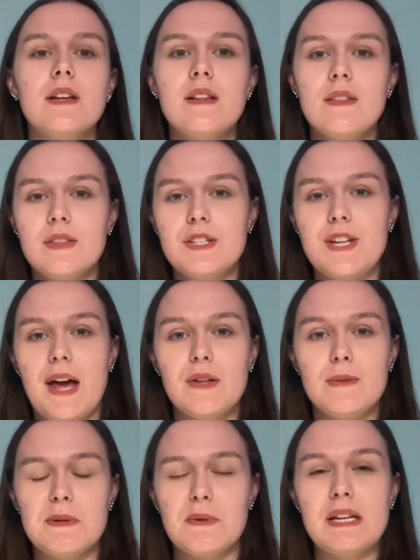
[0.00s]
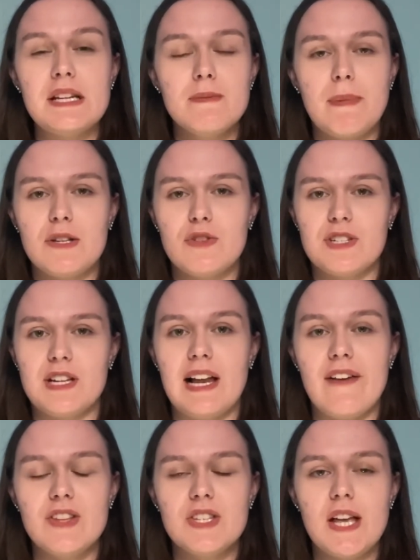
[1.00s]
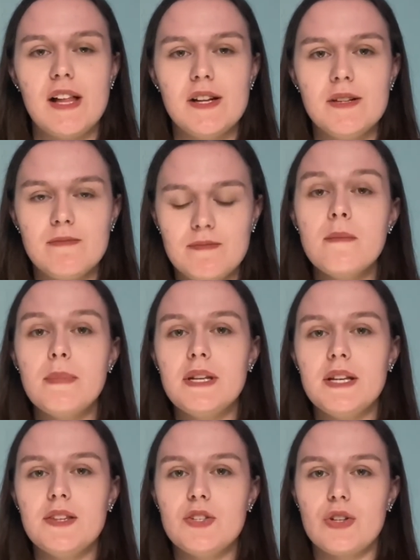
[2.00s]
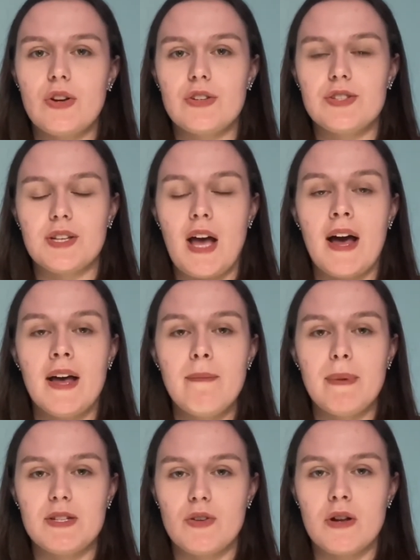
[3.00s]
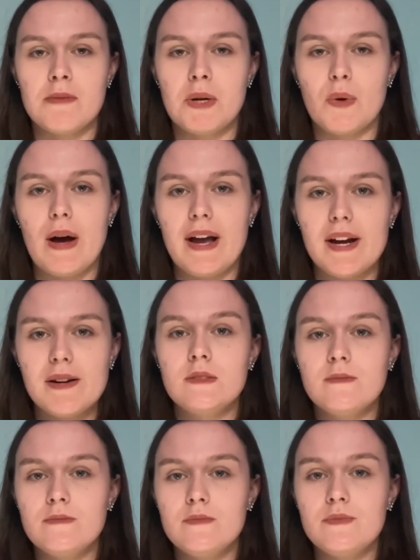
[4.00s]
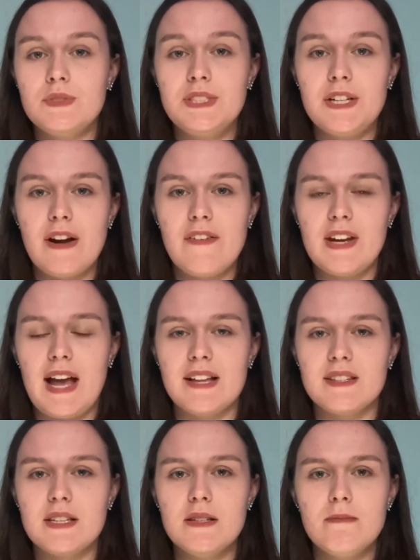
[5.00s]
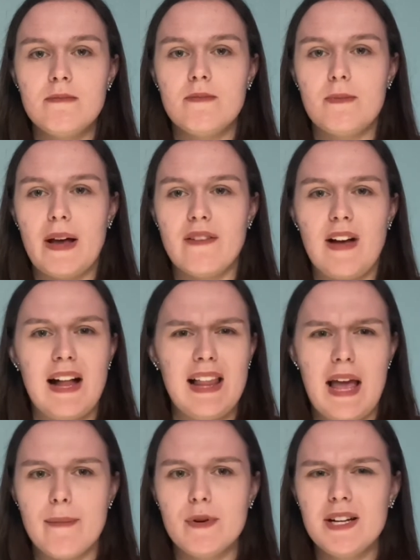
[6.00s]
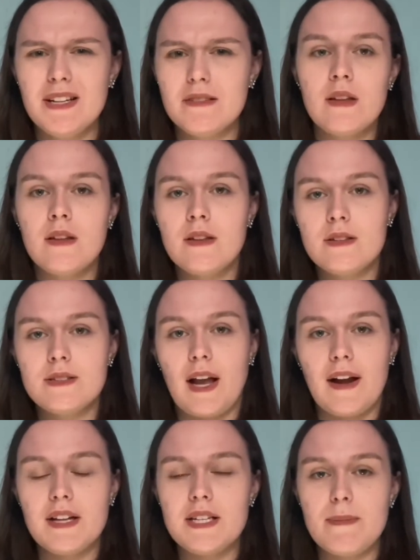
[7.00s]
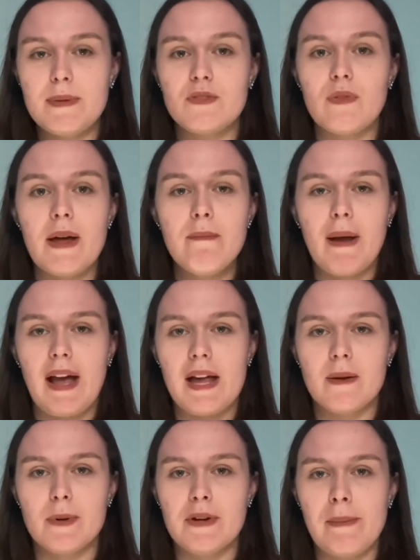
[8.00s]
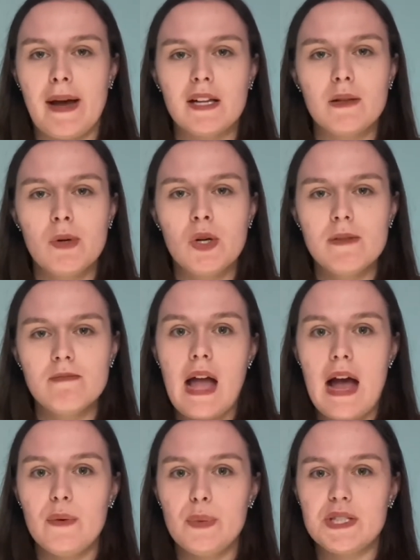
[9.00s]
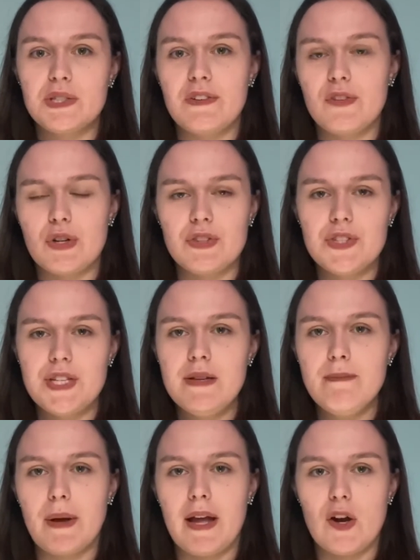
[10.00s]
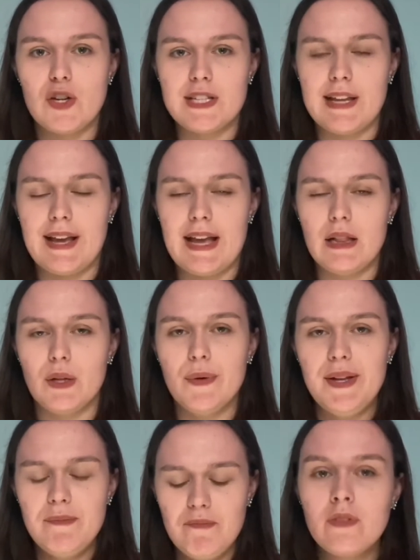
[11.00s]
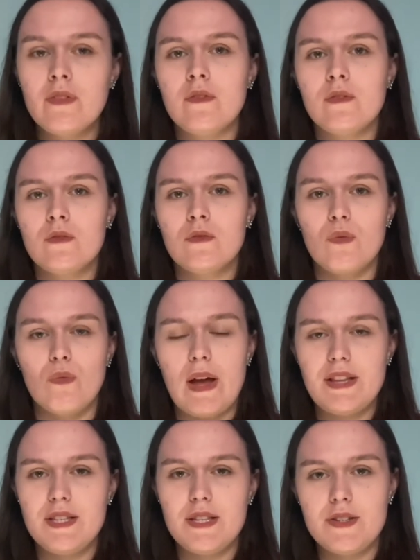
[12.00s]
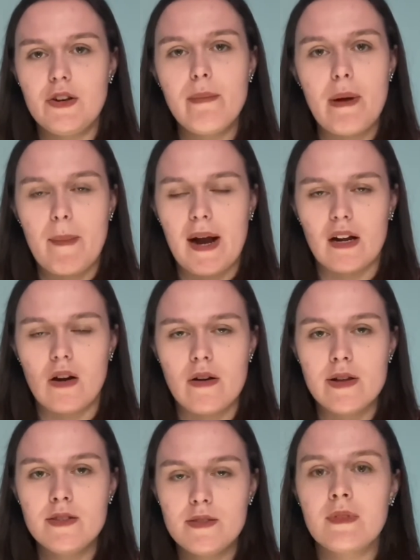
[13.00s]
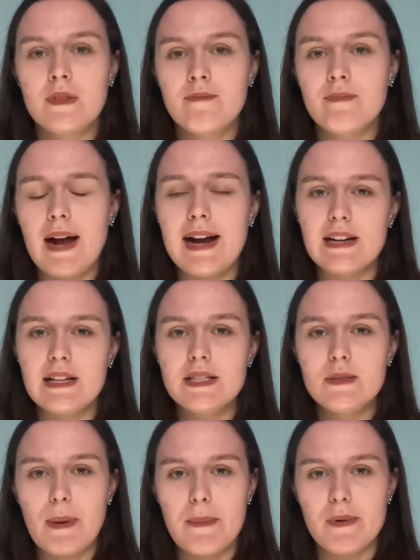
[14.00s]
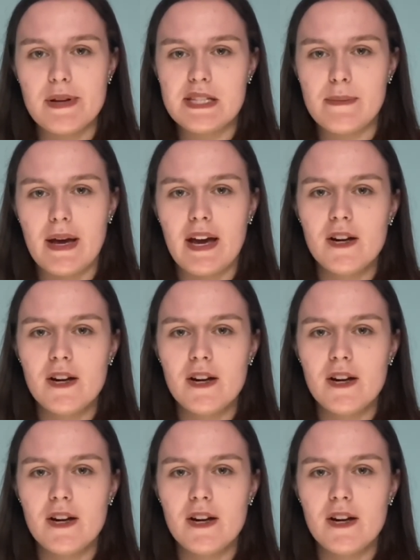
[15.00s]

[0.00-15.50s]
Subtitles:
The Shadows Between Us by Tricia Levenseller. Beneath the Sugar Sky by Seanan McGuire. Dear Evan Hansen by Val Emmerich. Dark and Deepest Red by Anna Marie McLemore. A Wizard of Earthsea by Ursula K. Le Guin. Red Sister by Mark Lawrence. Heartless by Marissa Meyer.